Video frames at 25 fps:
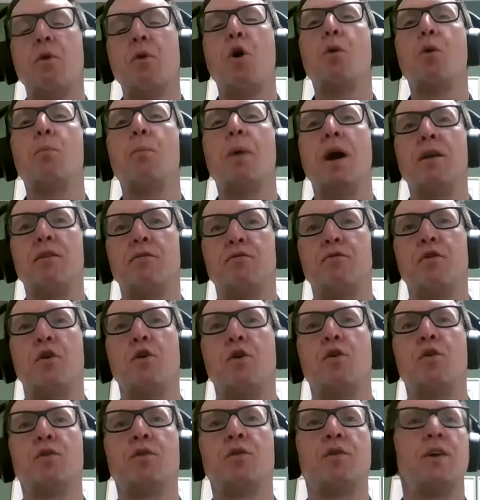mobile
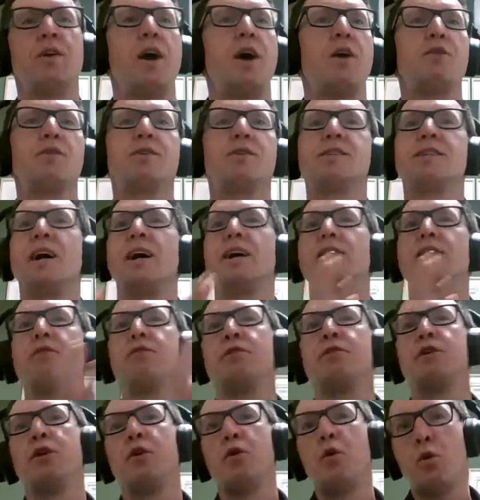phone outside
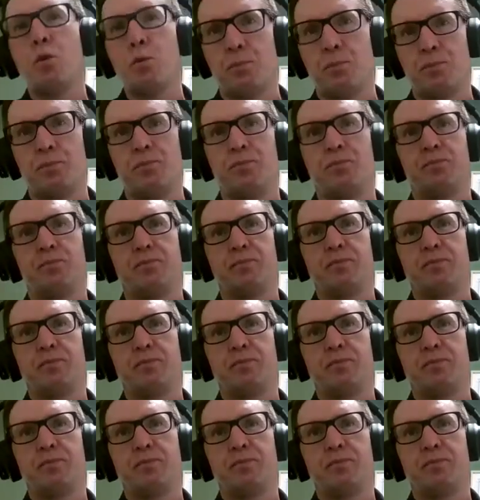of the room